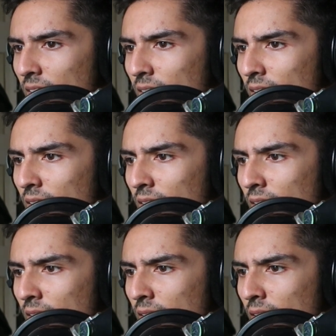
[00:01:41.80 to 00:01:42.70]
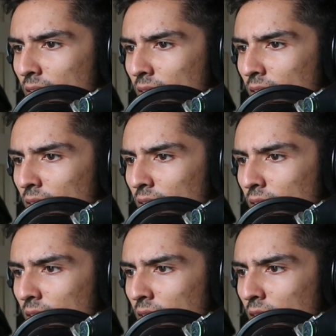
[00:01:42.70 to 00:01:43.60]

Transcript: (no one is talking)